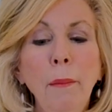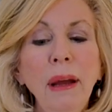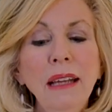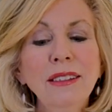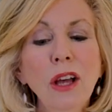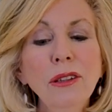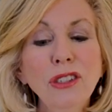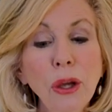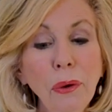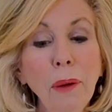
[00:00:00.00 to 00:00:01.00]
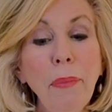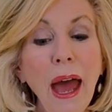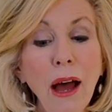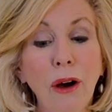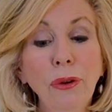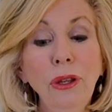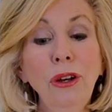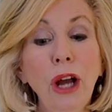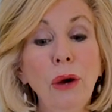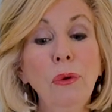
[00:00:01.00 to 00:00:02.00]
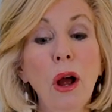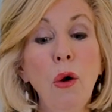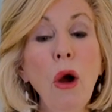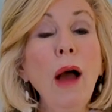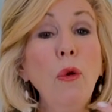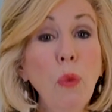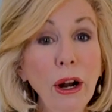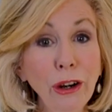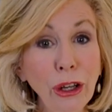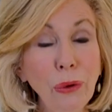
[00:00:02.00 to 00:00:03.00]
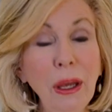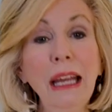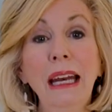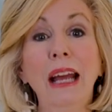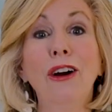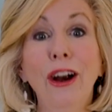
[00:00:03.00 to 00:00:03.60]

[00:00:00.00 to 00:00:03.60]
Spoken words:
But it's also about, you know, what are you eating?